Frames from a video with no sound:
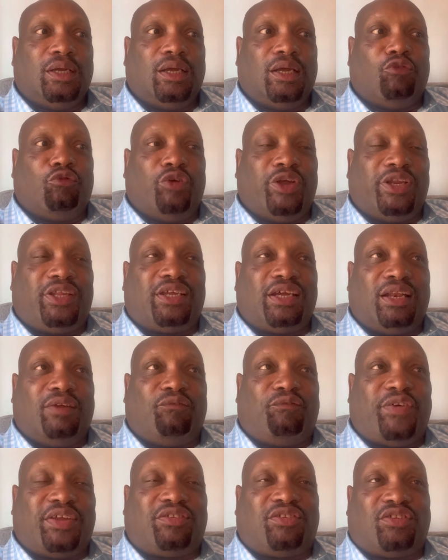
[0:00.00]
retail
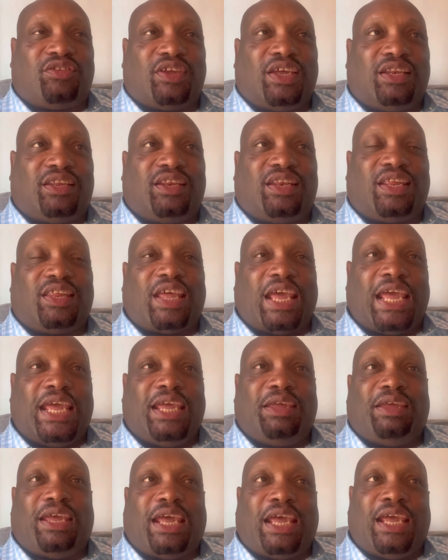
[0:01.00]
investors into this
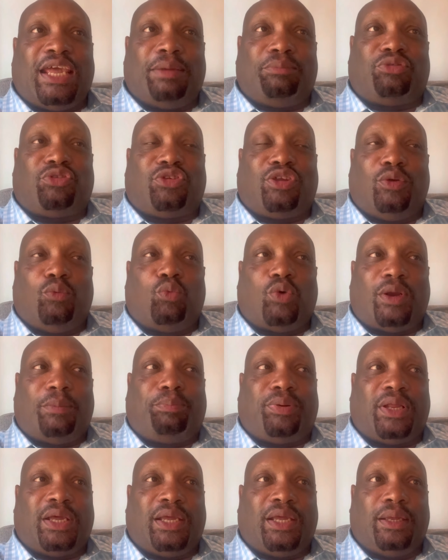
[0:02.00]
AMC1
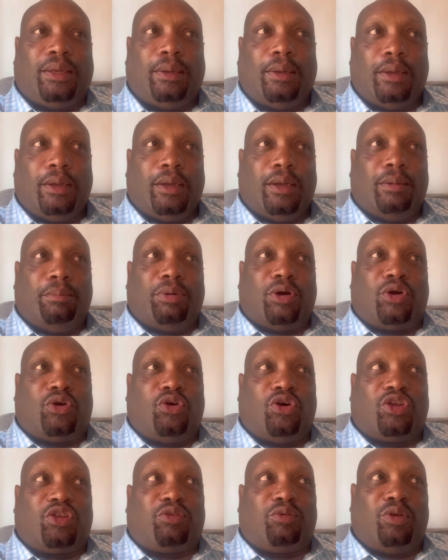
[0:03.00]
play
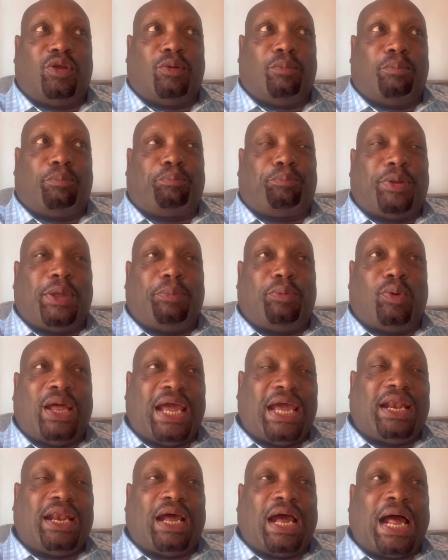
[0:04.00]
because people
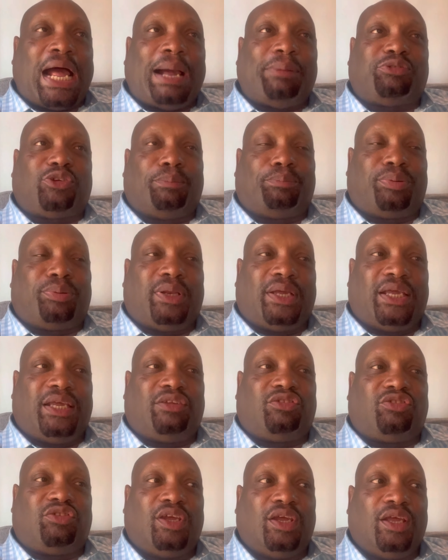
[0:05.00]
had option
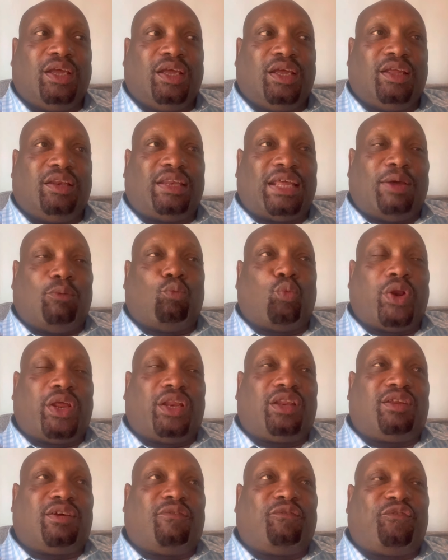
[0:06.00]
plays that went
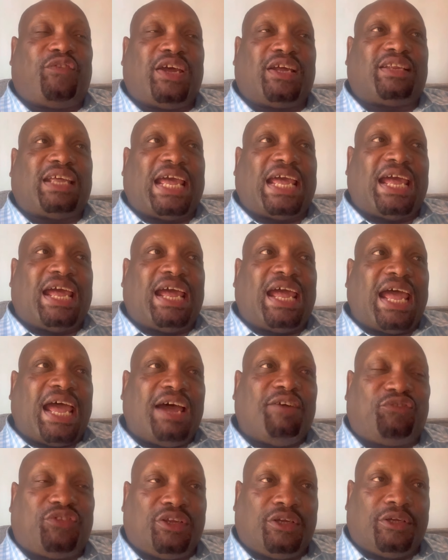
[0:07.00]
into effect
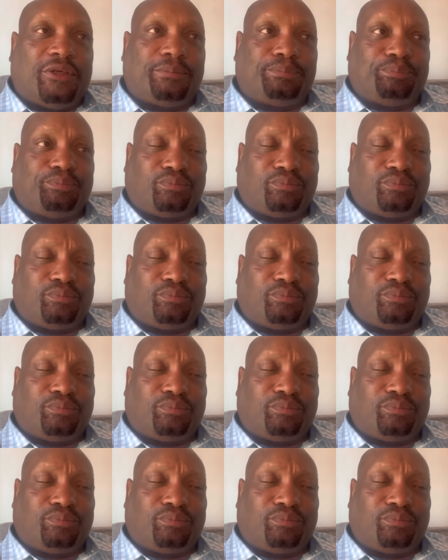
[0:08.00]
after